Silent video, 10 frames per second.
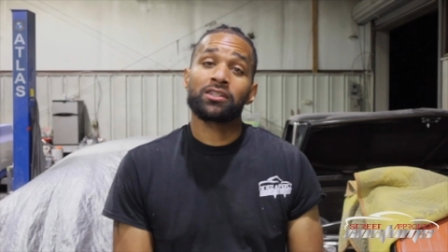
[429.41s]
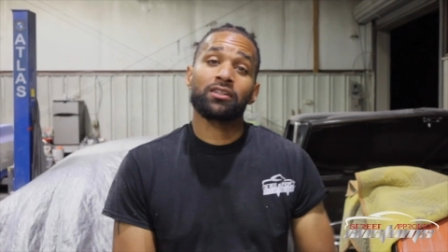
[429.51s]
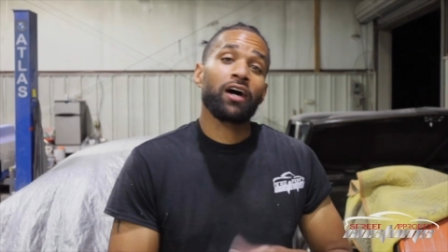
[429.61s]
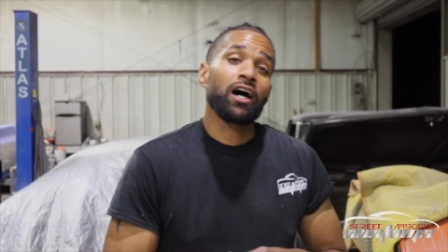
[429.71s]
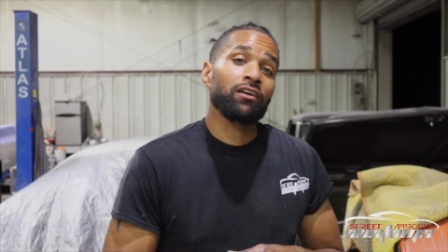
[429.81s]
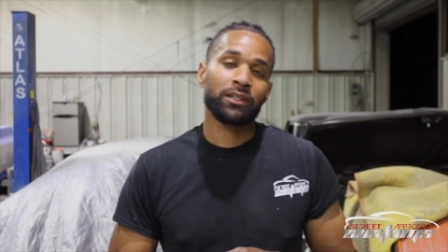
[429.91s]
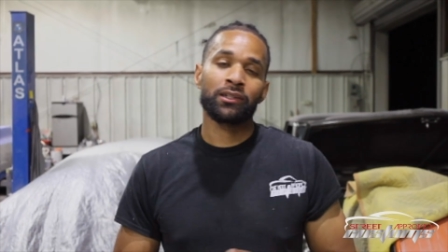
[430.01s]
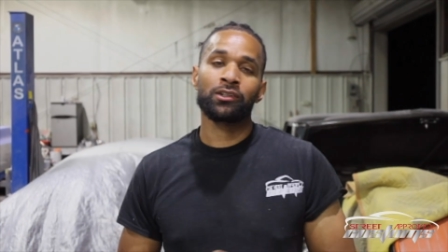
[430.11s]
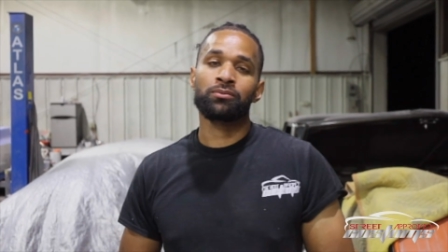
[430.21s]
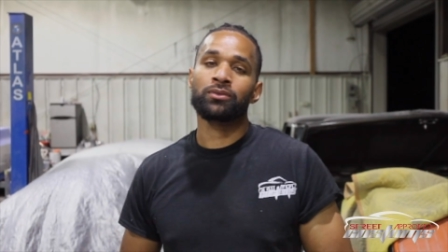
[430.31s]
to 5
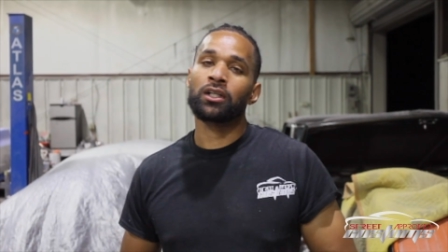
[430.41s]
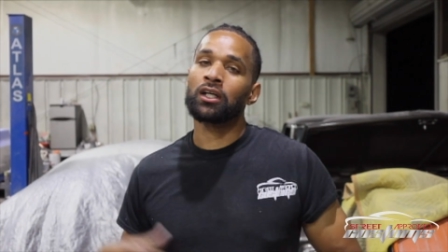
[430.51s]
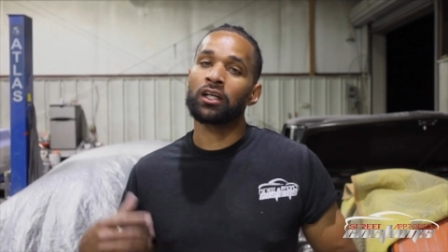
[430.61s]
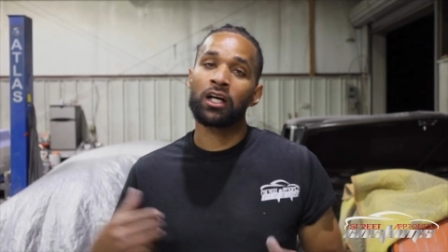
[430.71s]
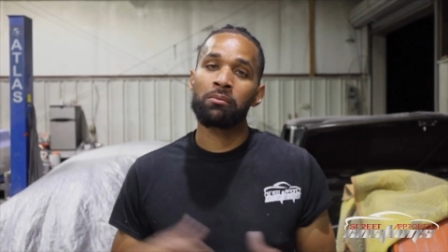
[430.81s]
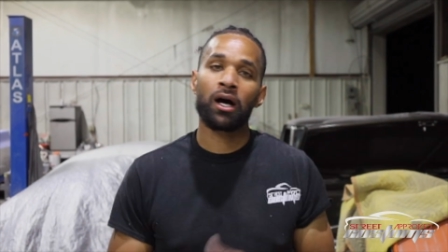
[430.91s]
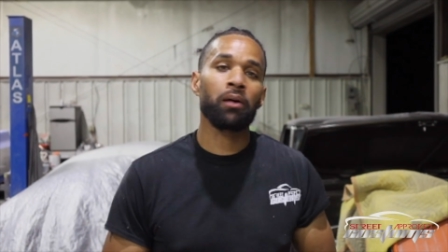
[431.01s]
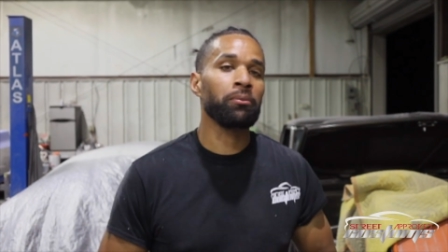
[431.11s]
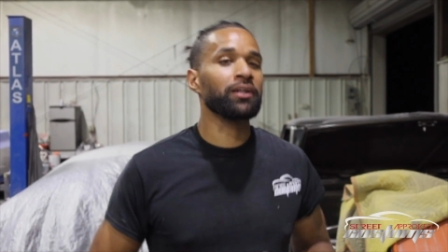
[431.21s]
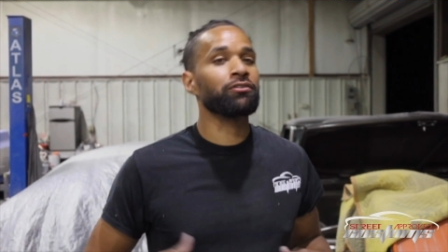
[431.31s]
p.m. Come
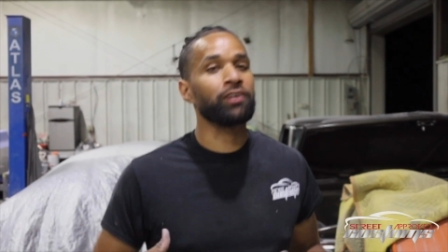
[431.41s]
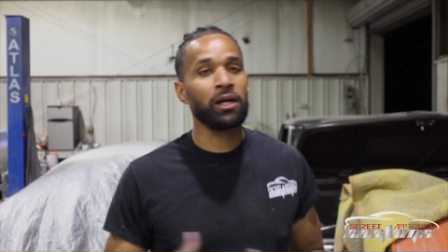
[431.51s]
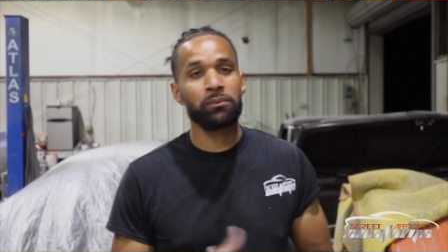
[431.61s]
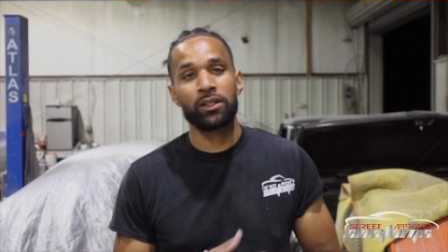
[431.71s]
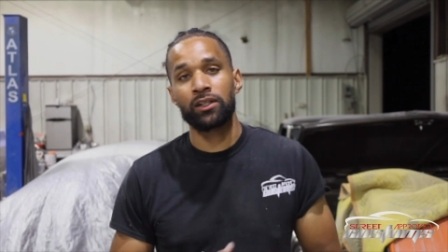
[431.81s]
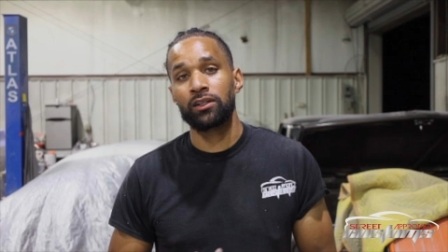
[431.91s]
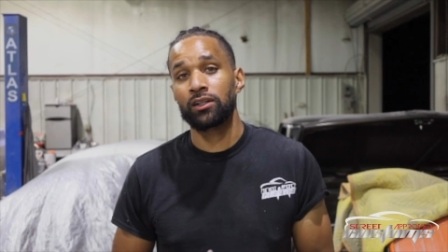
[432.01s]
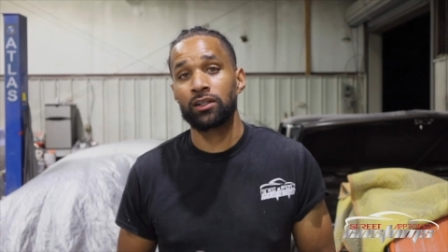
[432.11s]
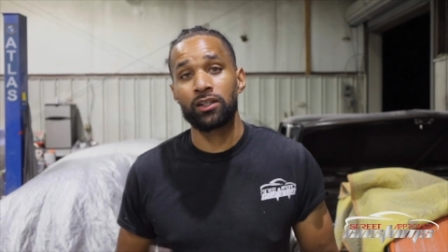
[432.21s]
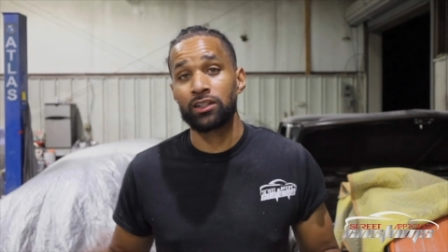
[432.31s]
out, bring the family,
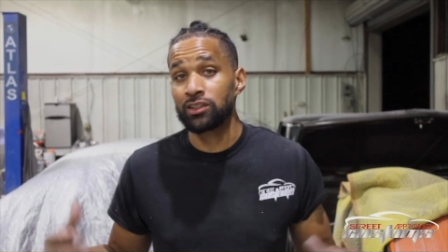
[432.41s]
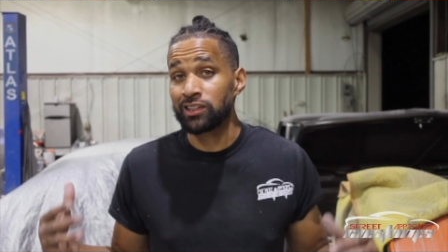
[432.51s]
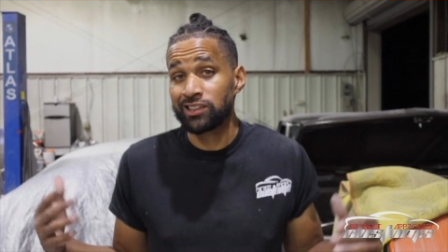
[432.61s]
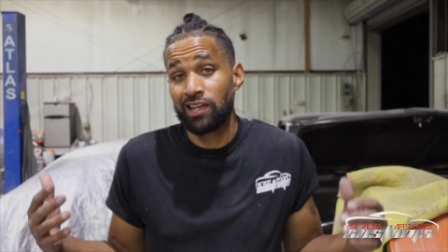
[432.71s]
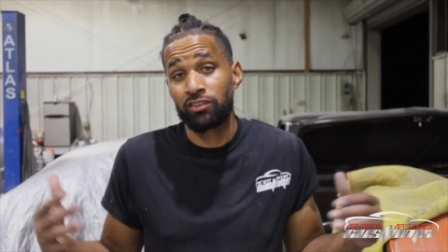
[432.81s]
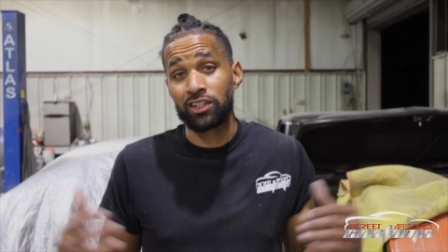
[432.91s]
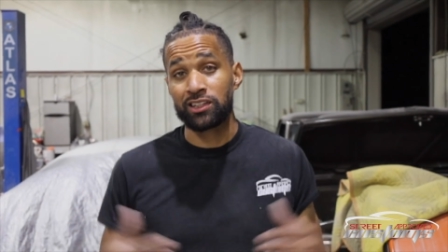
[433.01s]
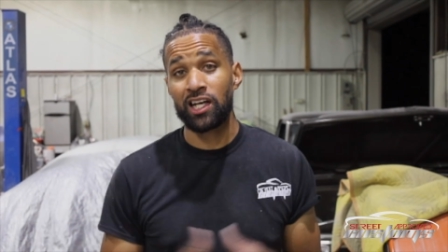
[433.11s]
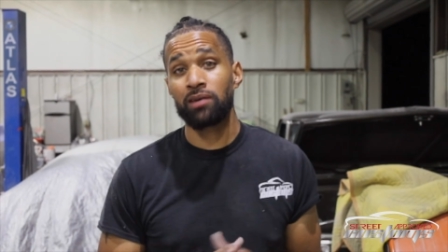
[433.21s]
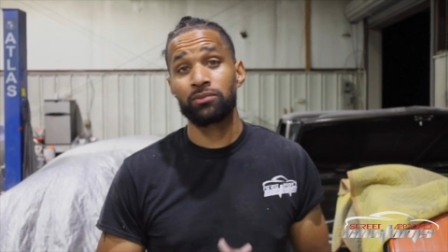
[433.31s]
and just have a good
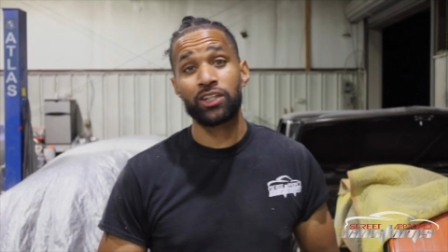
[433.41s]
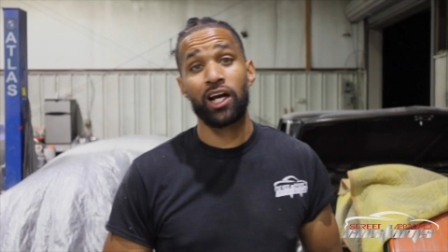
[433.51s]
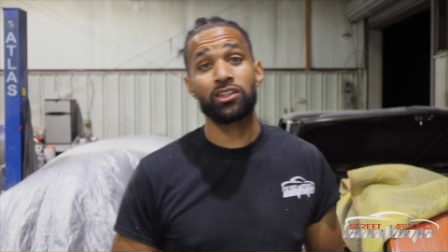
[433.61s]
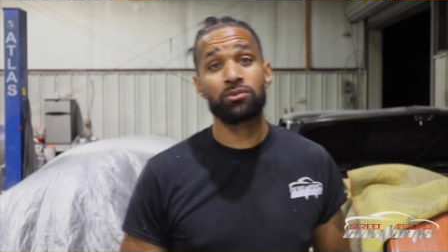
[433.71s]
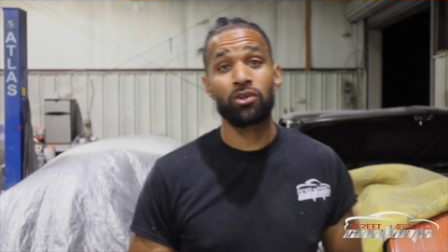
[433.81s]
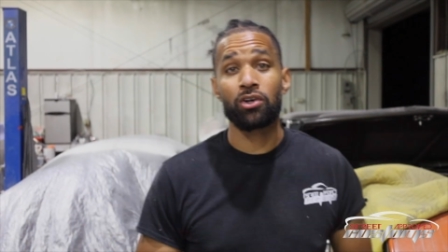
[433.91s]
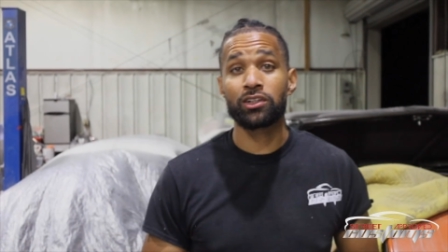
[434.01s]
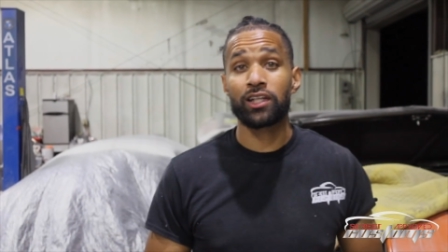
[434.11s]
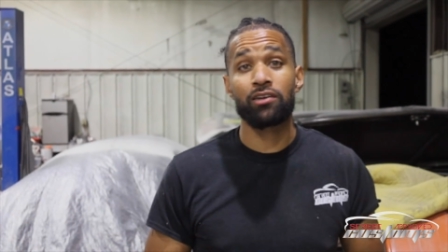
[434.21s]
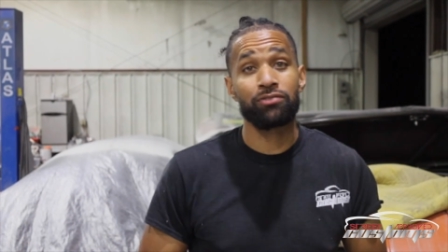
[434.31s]
time. Check out some
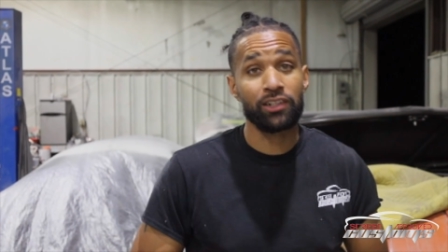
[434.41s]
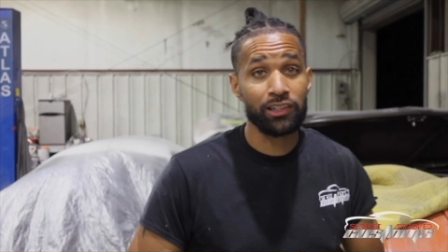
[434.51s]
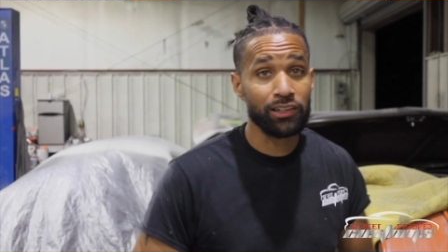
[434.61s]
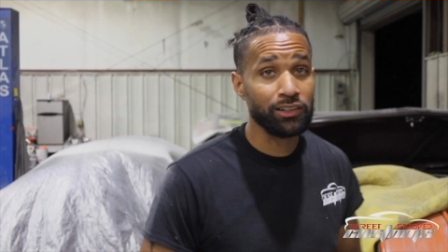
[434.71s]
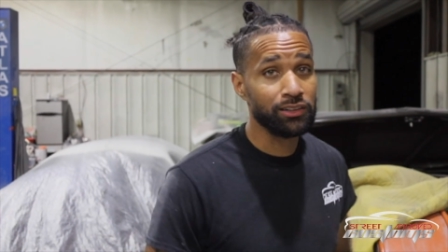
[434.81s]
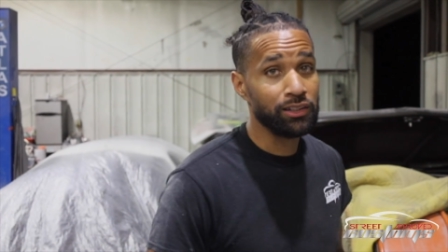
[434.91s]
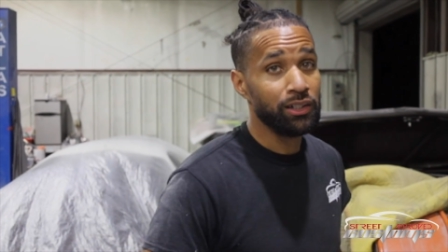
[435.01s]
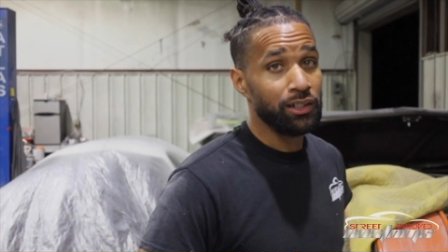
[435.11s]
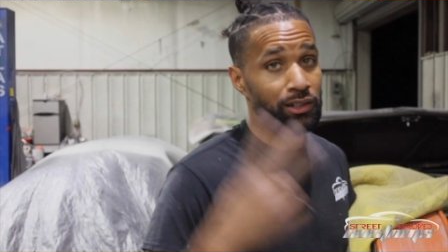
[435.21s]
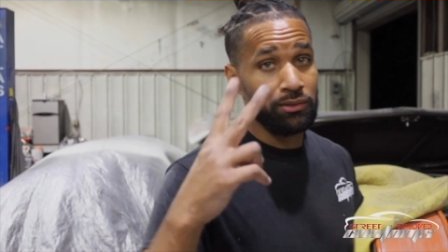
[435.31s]
cars, have fun, y'all.
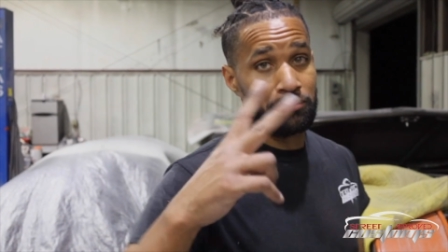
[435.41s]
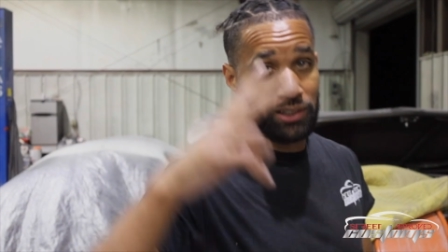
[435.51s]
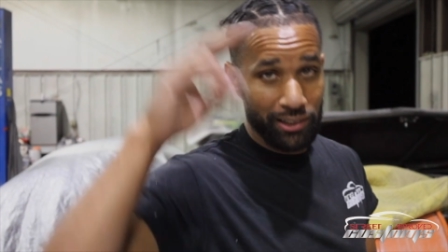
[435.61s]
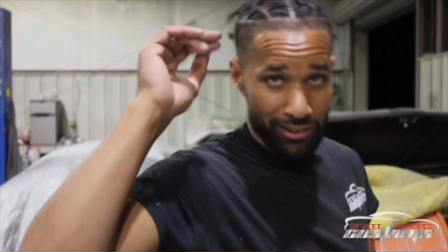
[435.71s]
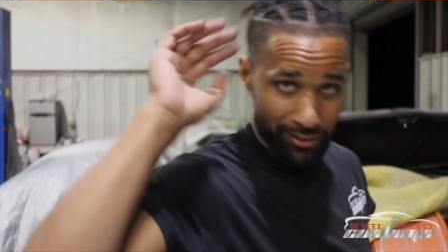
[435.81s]
Peace.